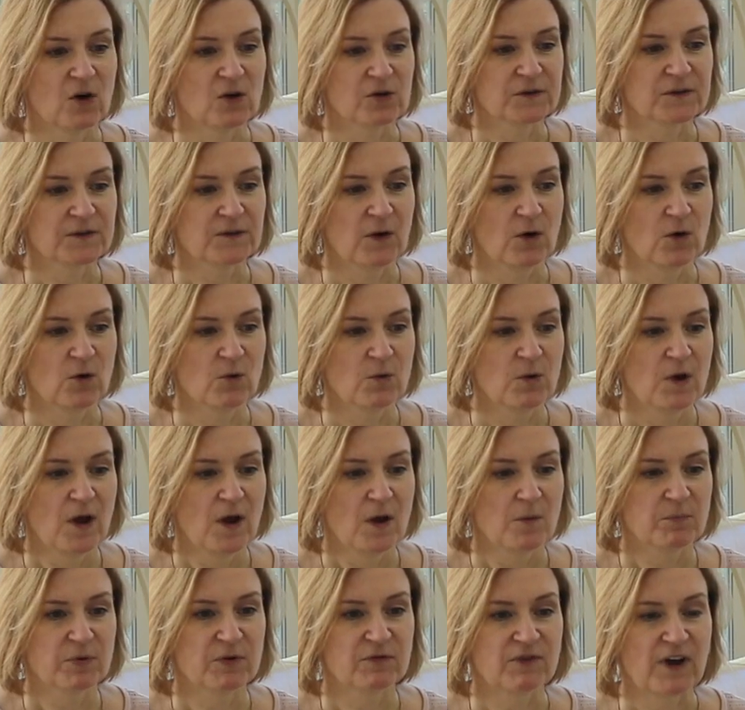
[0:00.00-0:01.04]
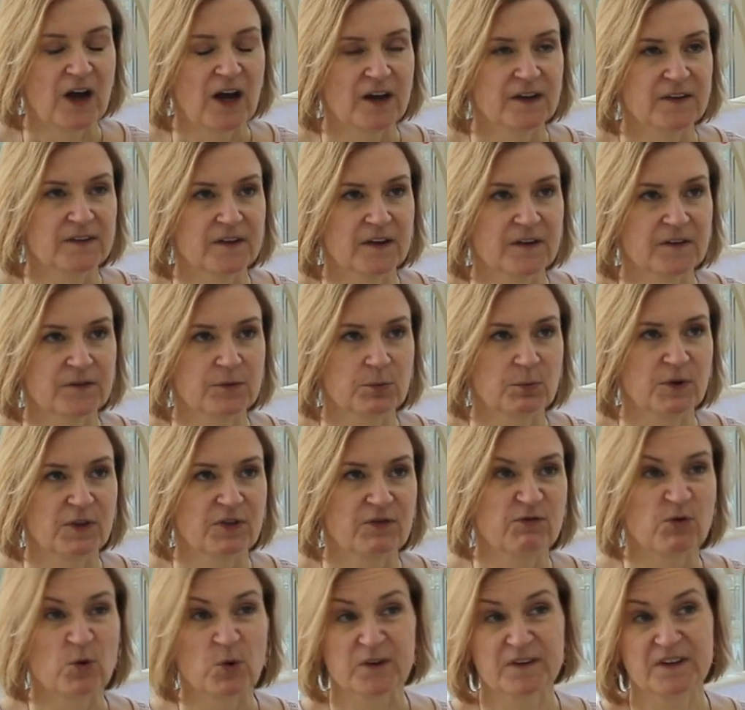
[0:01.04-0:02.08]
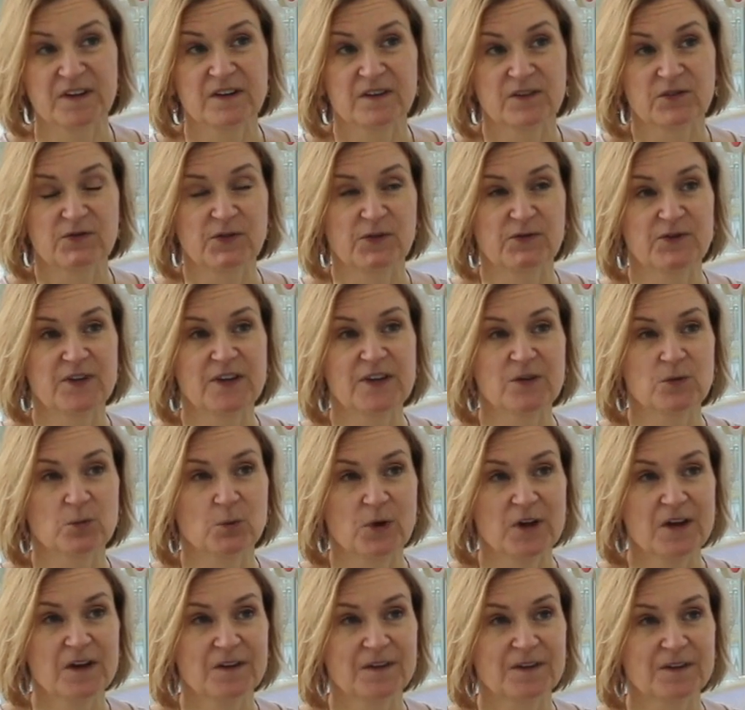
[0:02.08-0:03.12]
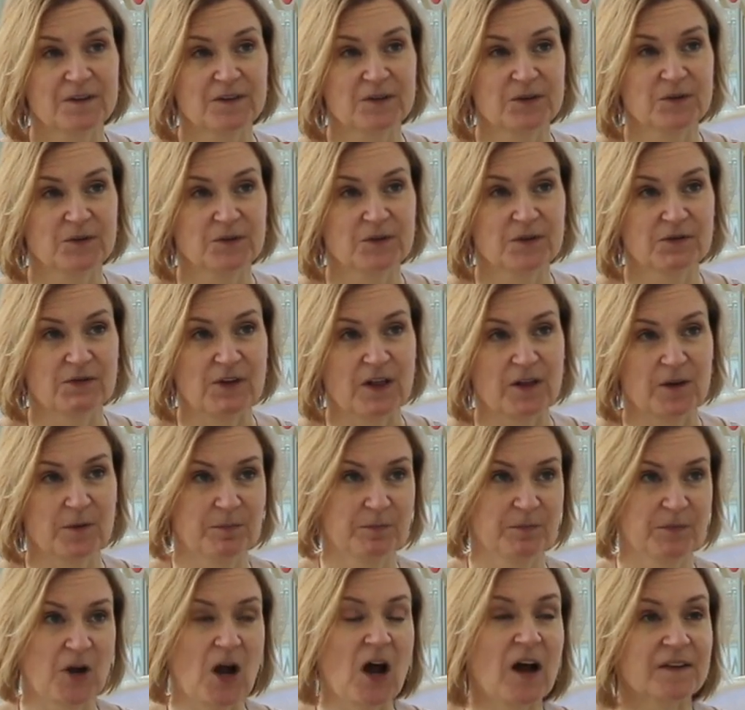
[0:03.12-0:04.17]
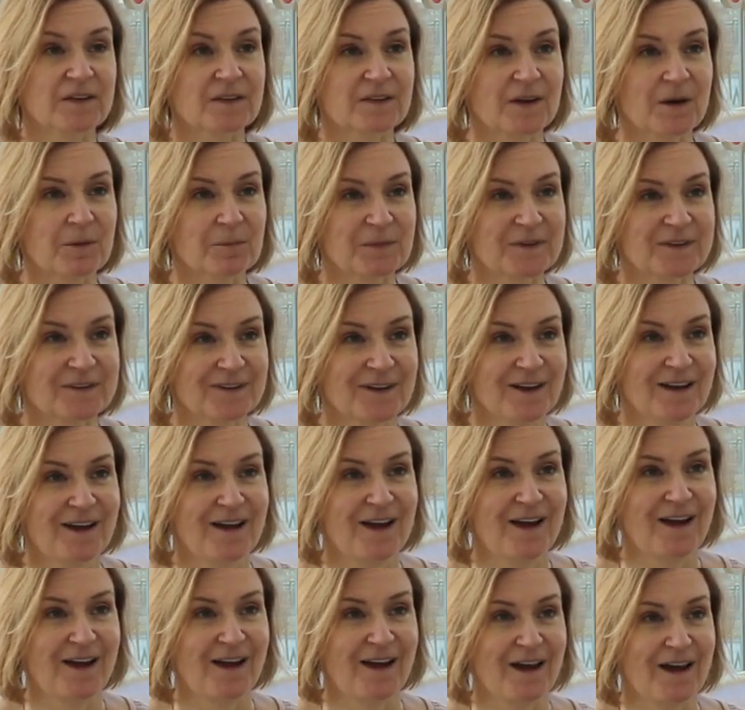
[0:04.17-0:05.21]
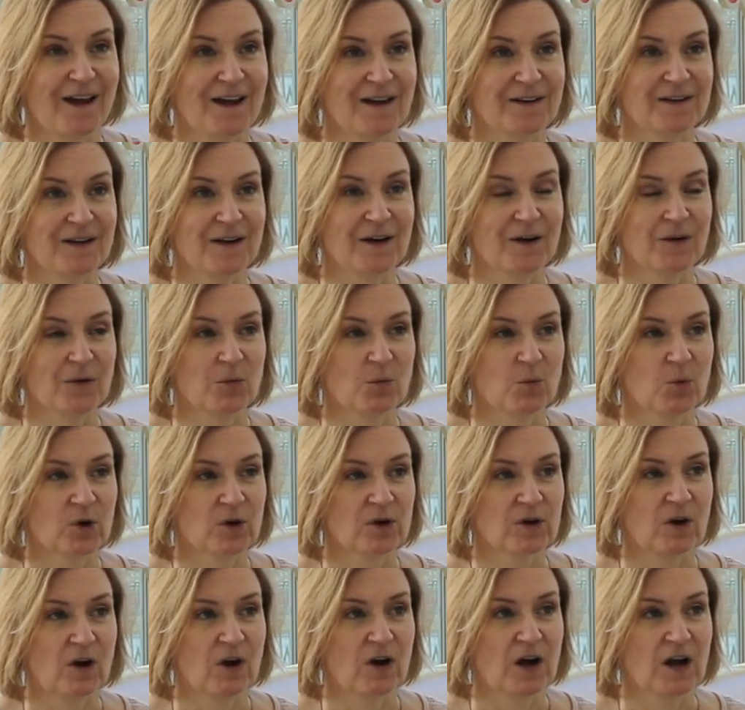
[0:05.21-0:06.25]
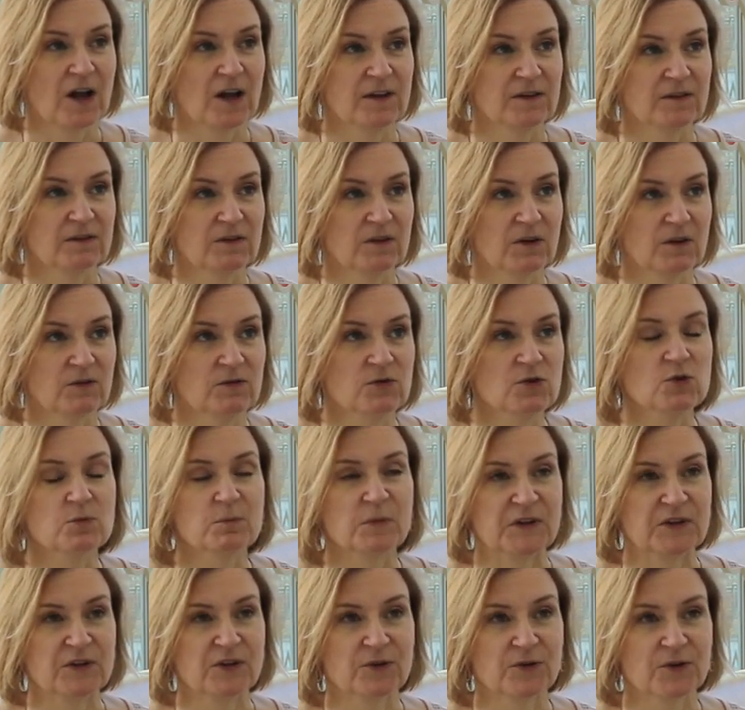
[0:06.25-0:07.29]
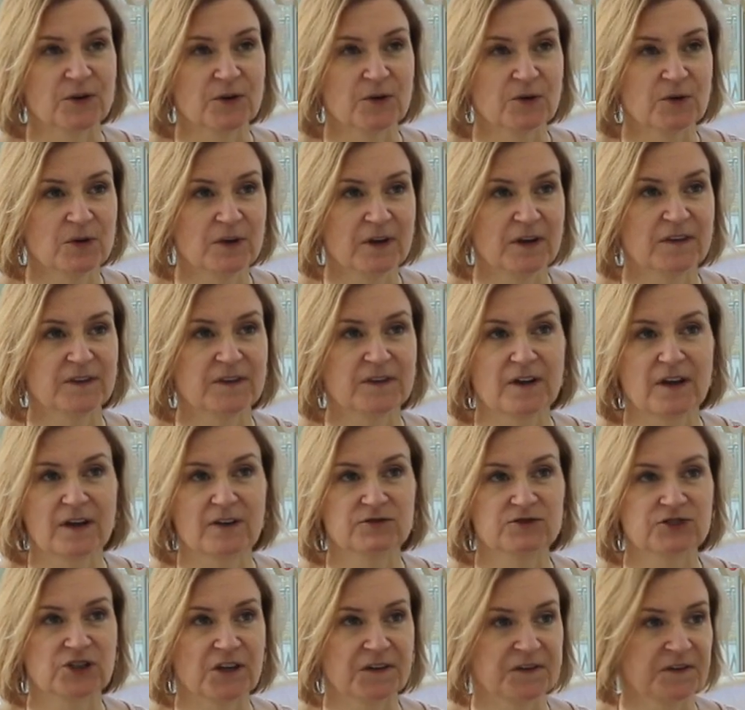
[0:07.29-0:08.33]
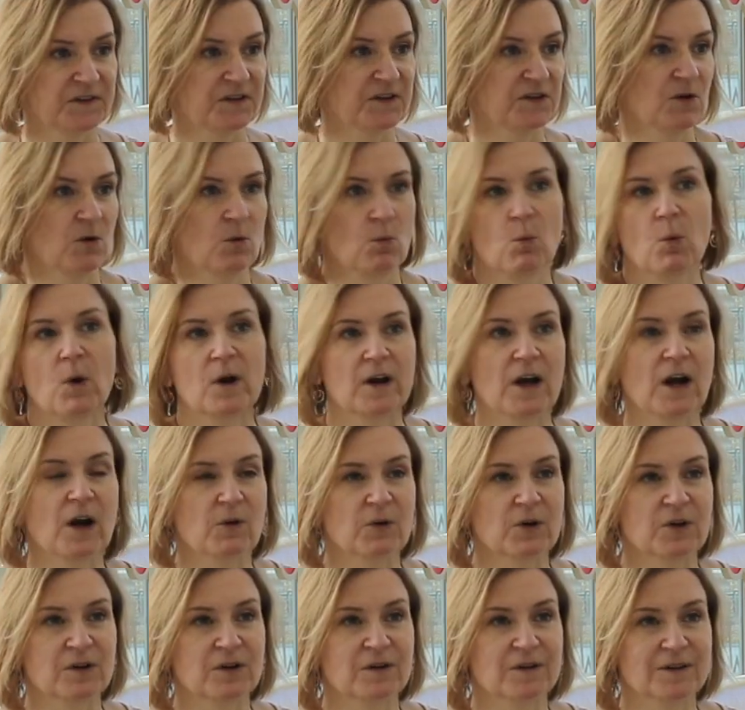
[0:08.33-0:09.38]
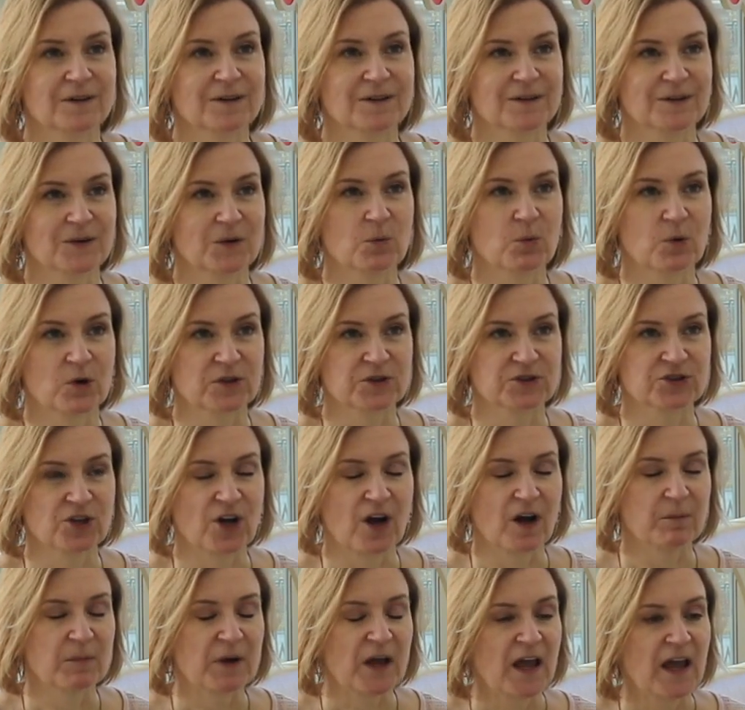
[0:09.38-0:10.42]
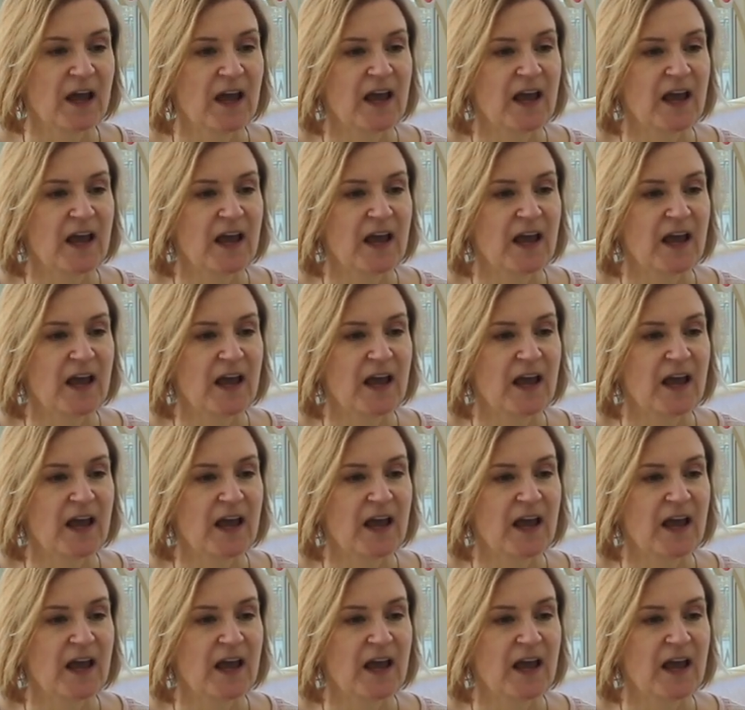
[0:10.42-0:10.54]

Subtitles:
also provides us with 14 to 15 weeks to develop concepts and work on new material instead of just in a 1-hour workshop.